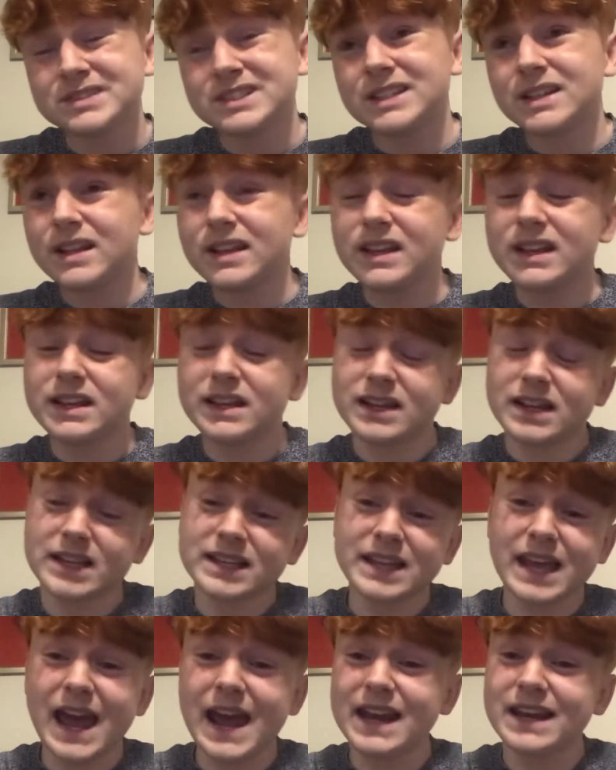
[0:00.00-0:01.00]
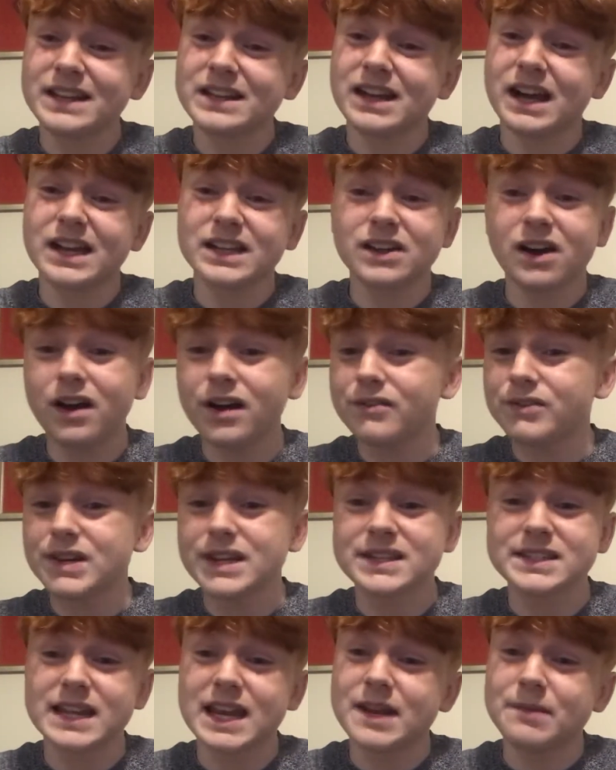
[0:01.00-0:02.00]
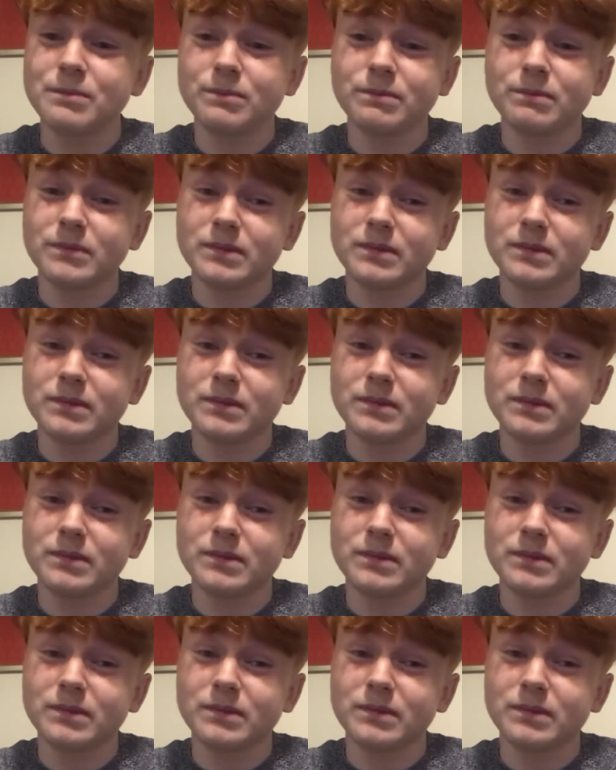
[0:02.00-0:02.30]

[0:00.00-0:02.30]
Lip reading: Yeah, again, I can't really say